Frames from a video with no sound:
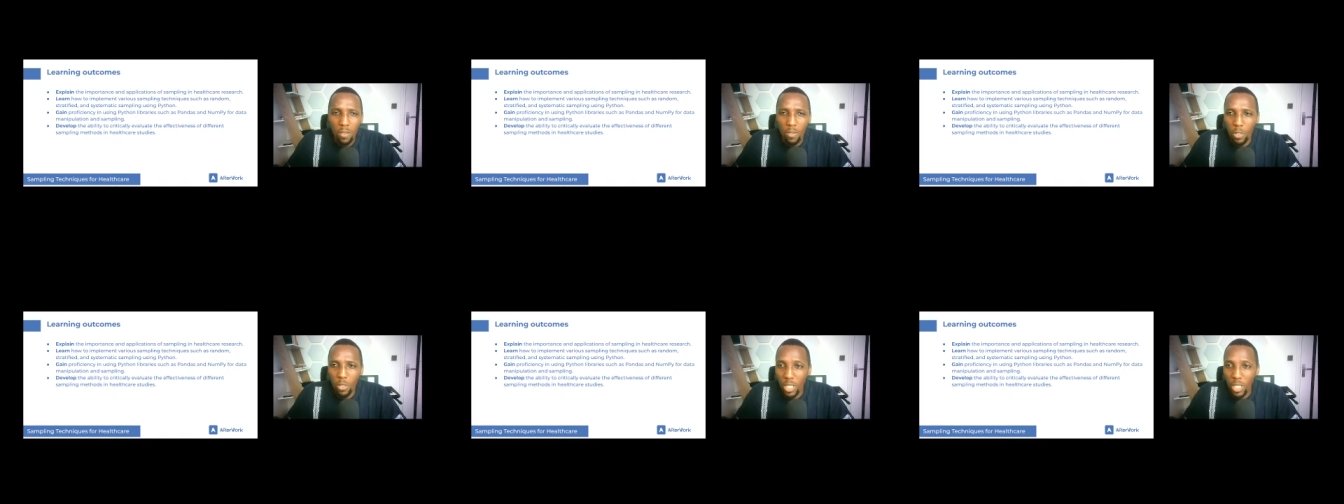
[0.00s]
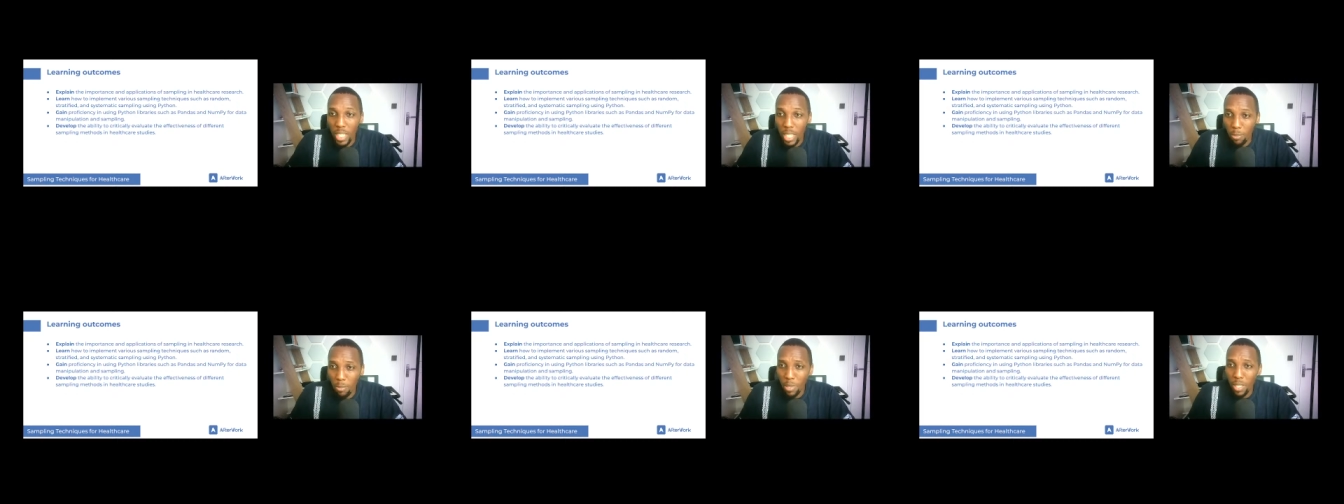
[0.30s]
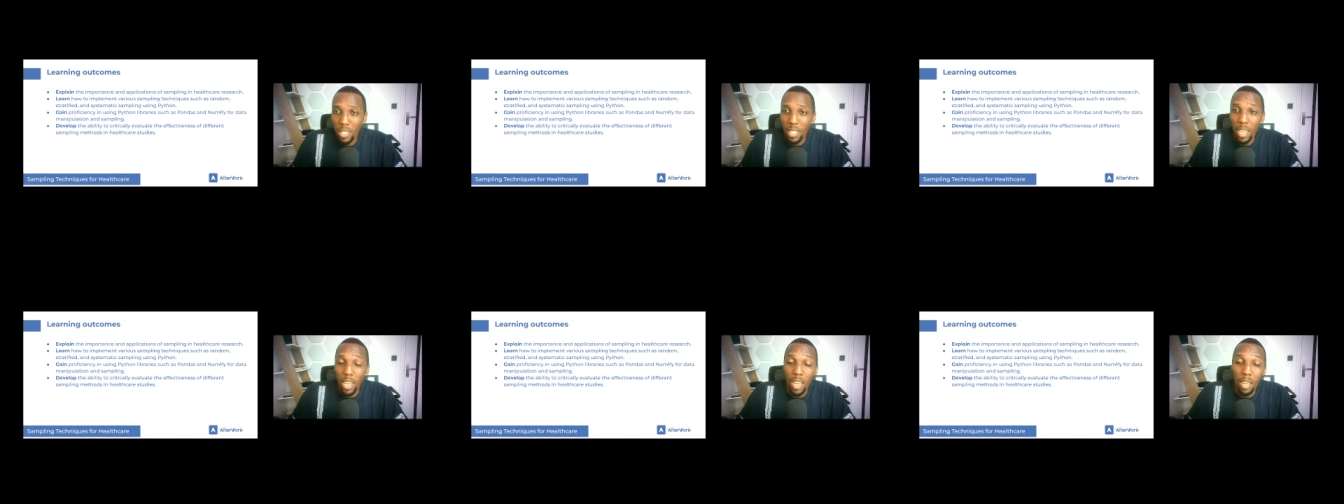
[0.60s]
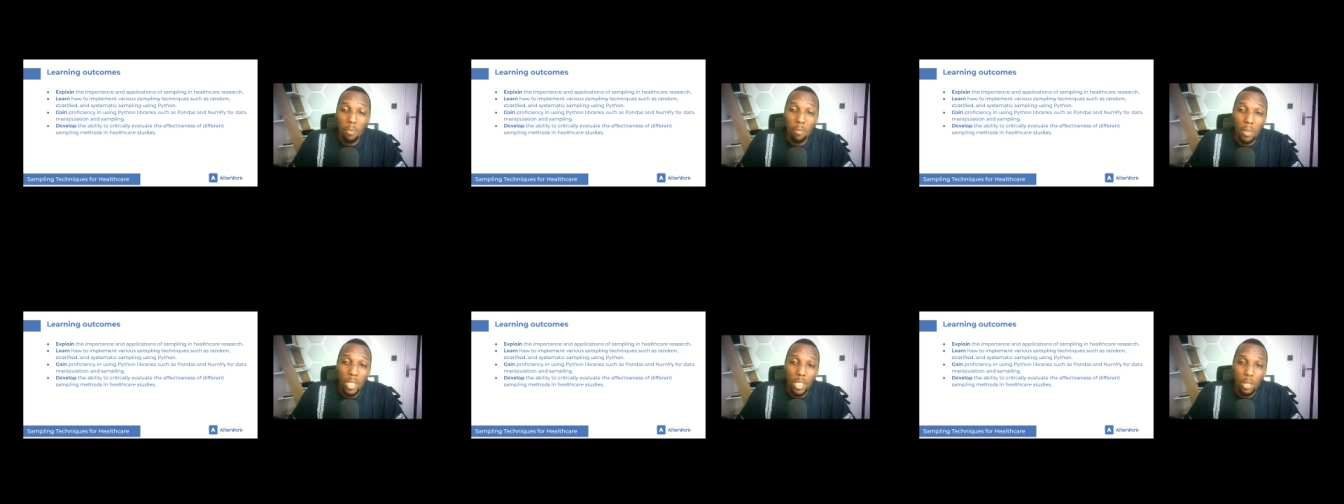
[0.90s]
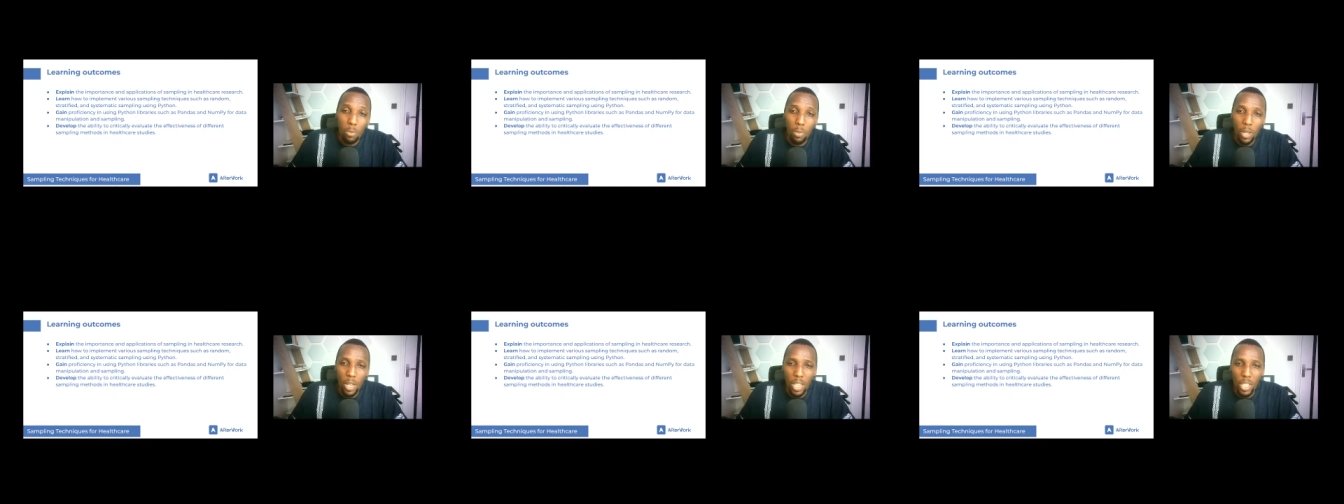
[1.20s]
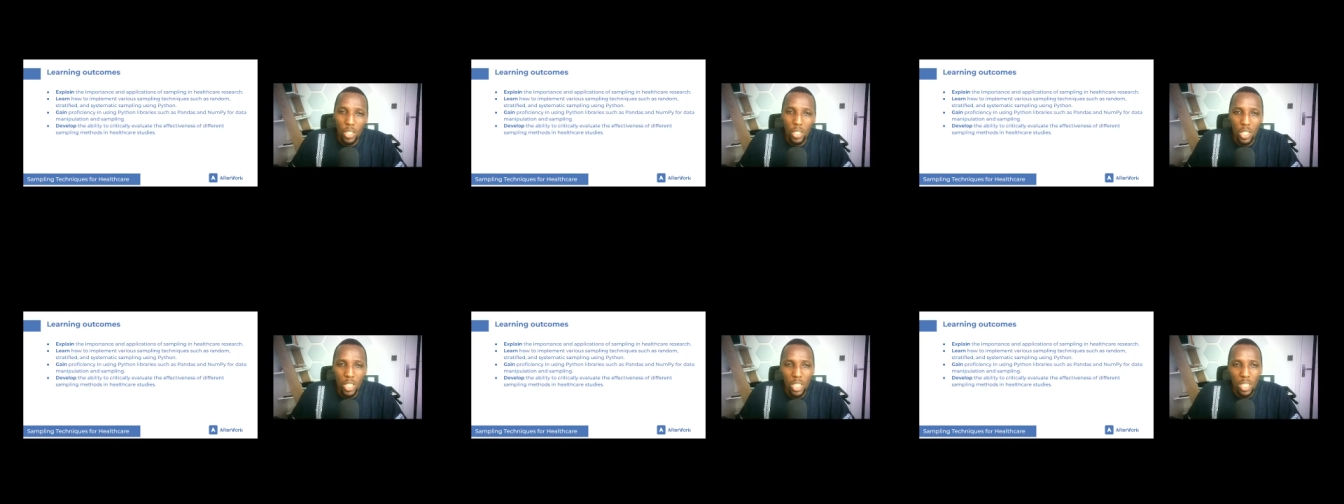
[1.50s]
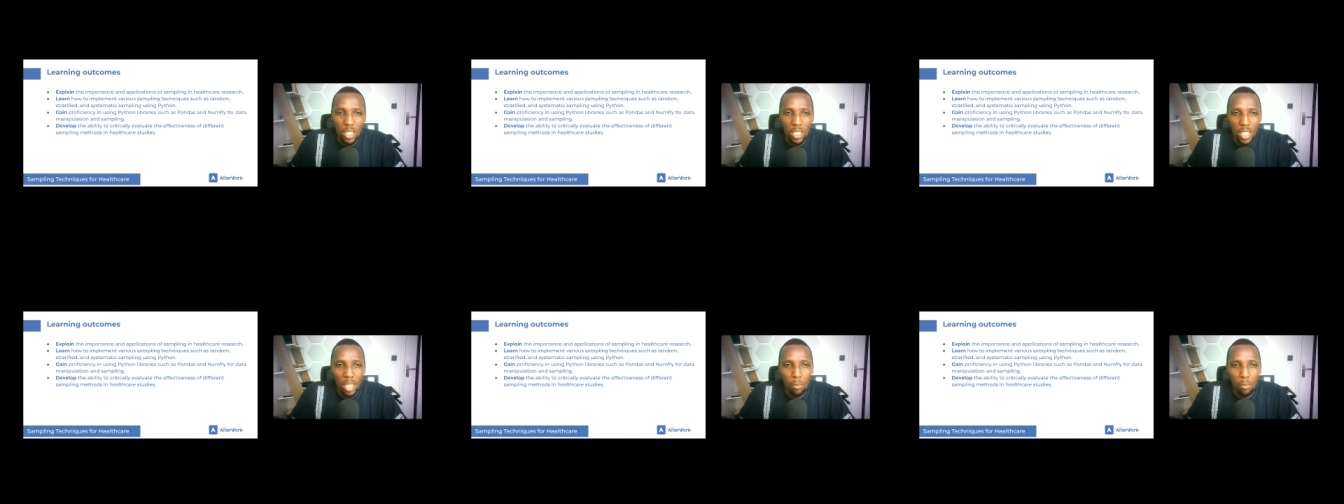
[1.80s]
for data manipulation
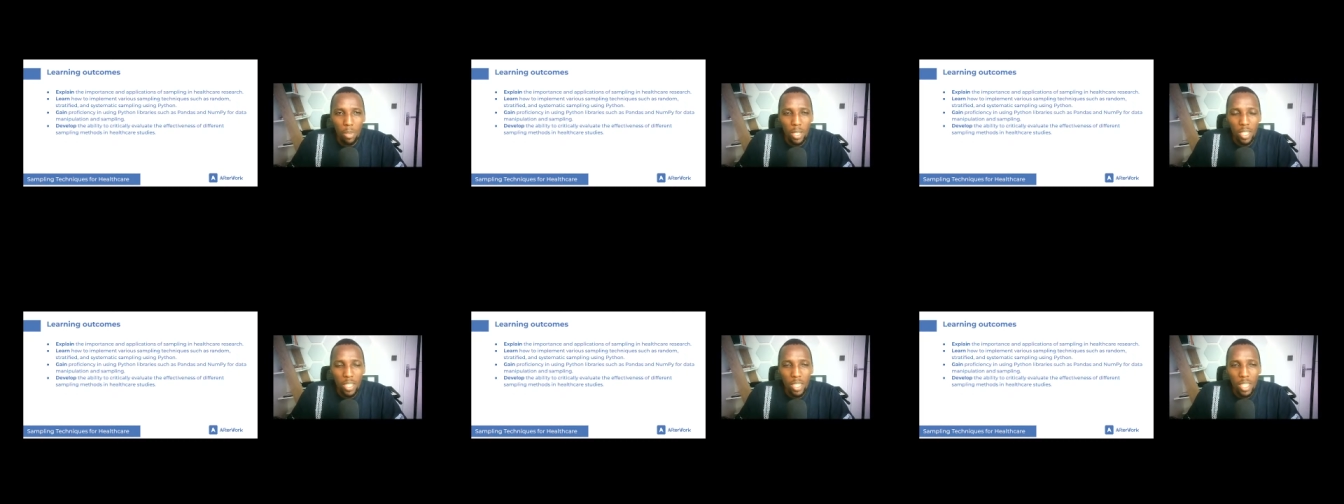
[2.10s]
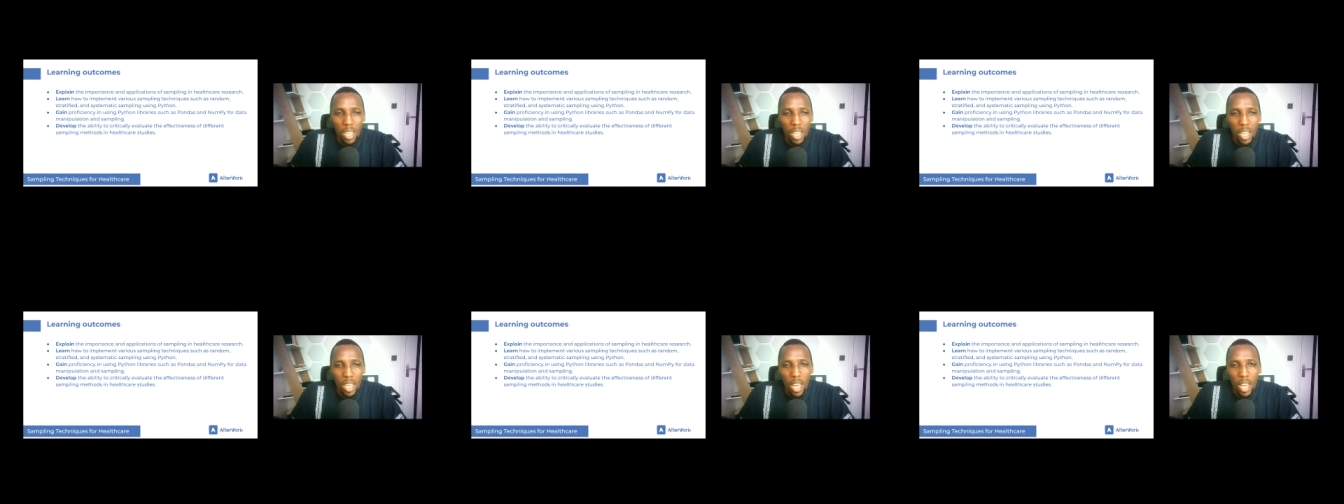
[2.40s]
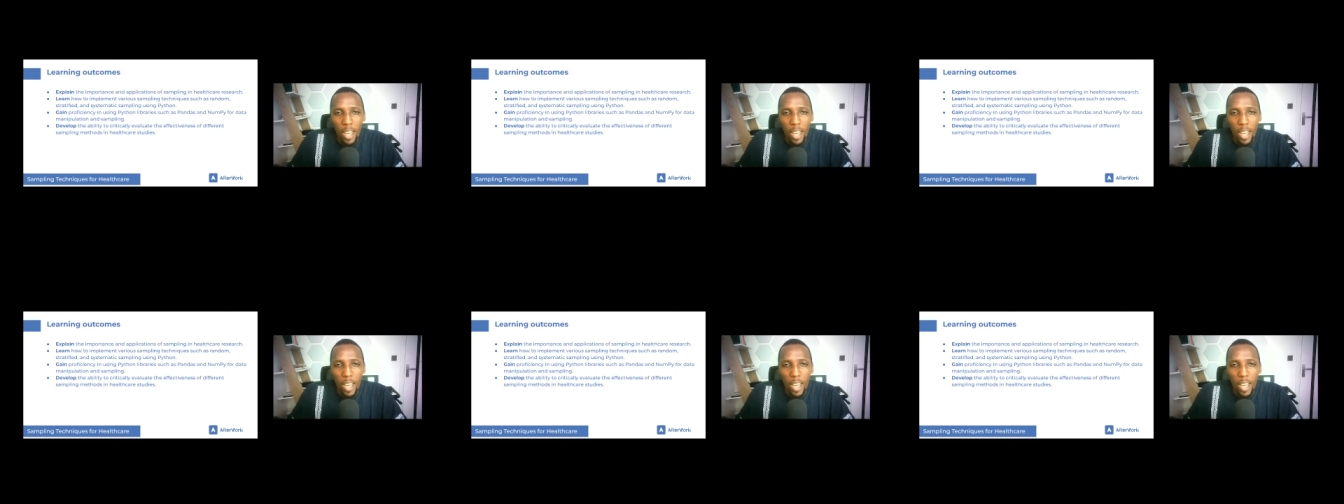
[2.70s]
and sampling.